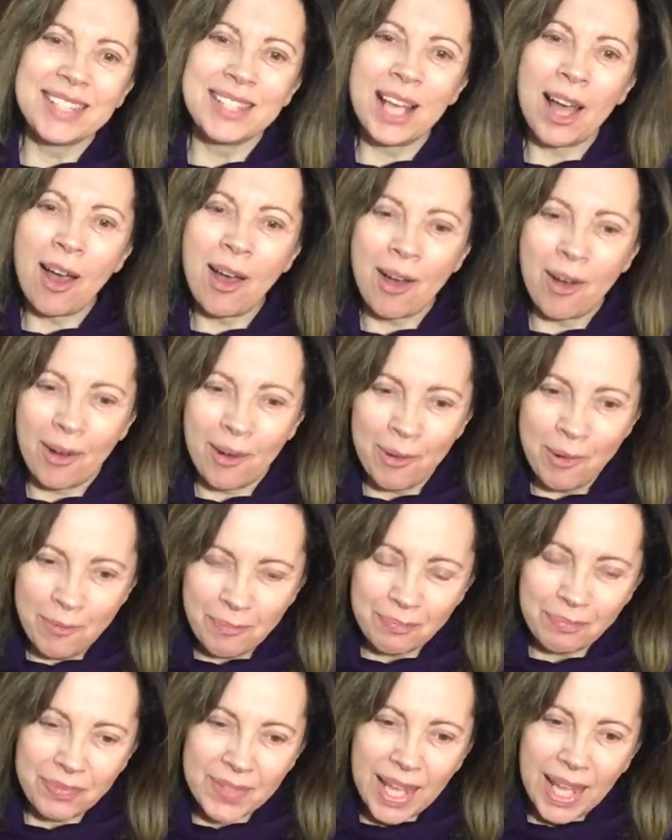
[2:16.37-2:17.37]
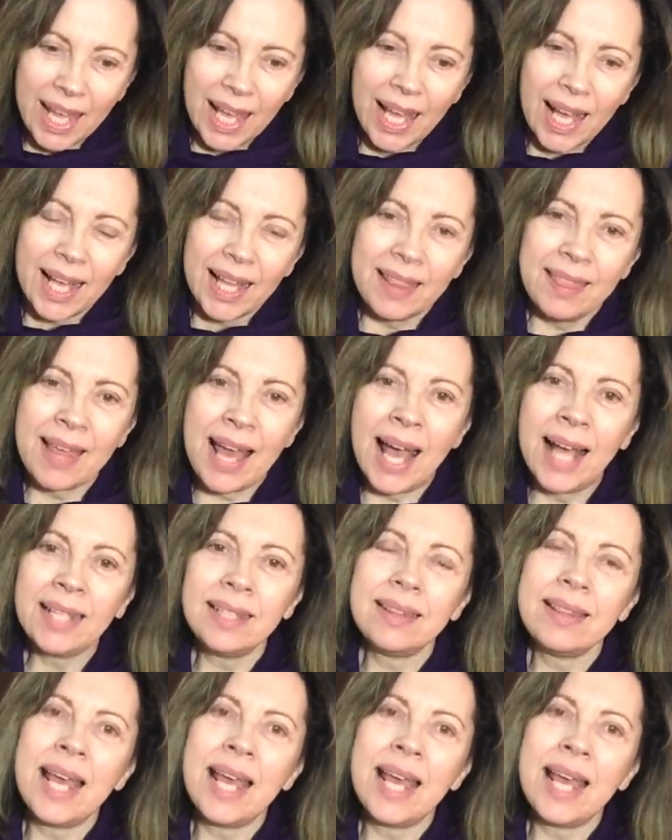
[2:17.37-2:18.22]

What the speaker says: So that